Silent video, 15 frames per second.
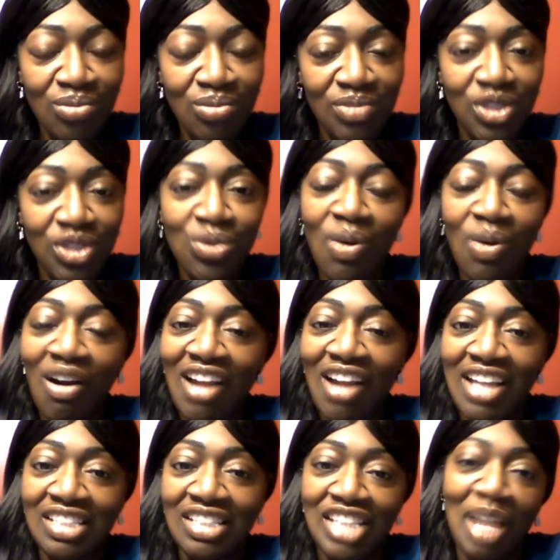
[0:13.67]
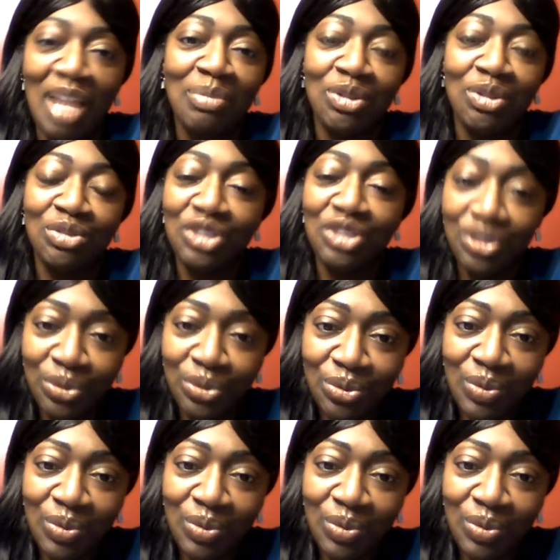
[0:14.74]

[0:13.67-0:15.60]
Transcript: you are at chapter two,